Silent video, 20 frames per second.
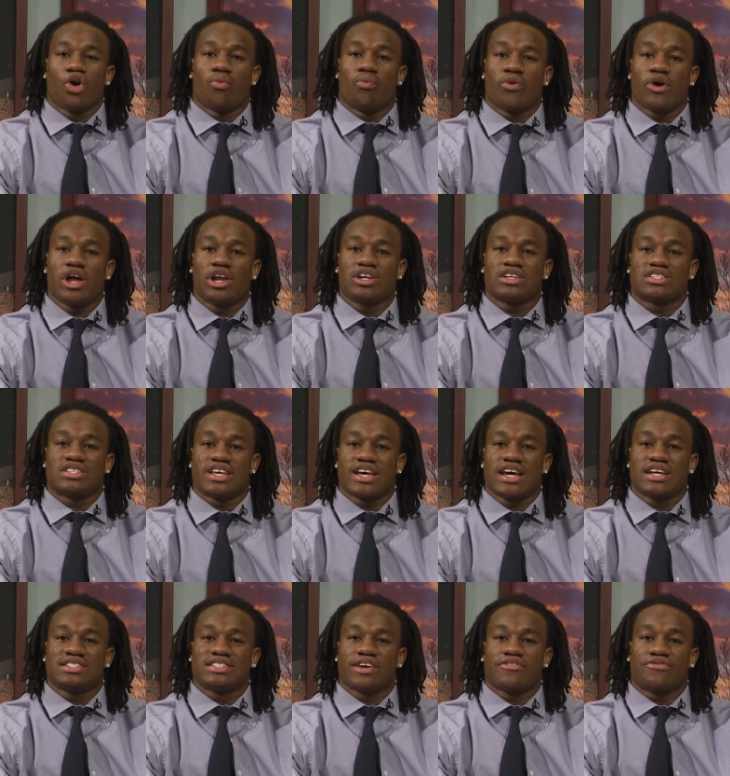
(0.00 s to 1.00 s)
Braillard
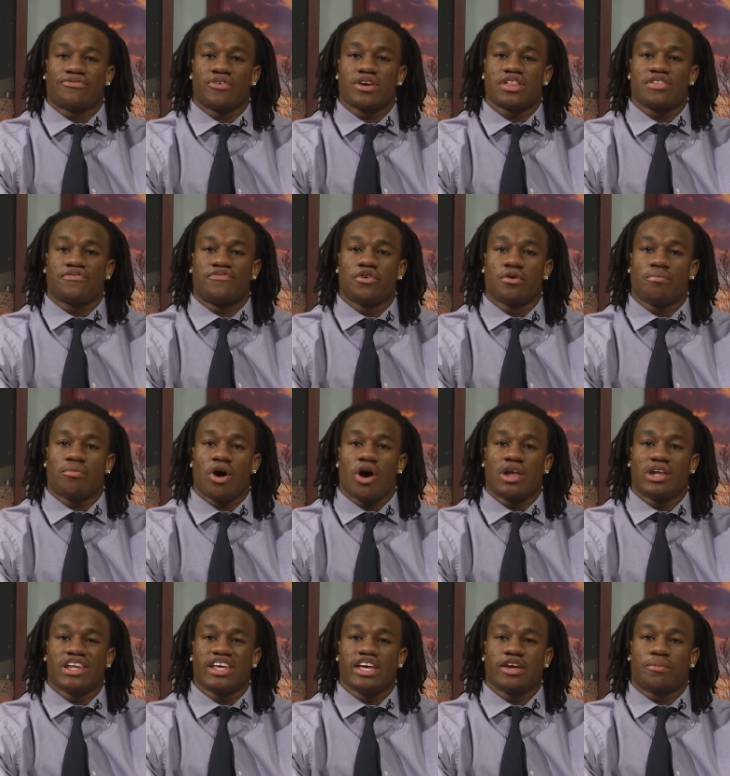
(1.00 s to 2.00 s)
says that French
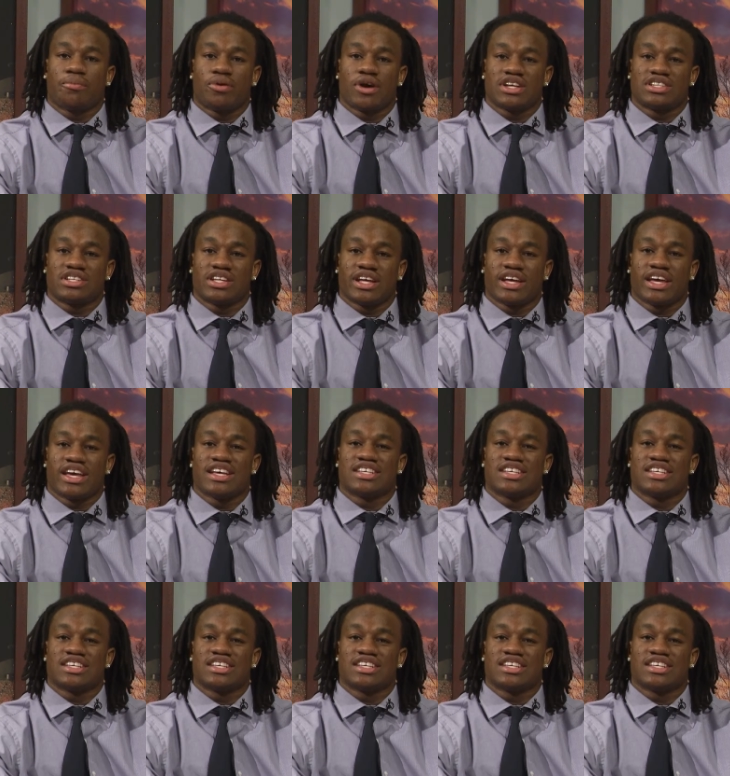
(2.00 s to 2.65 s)
Football League president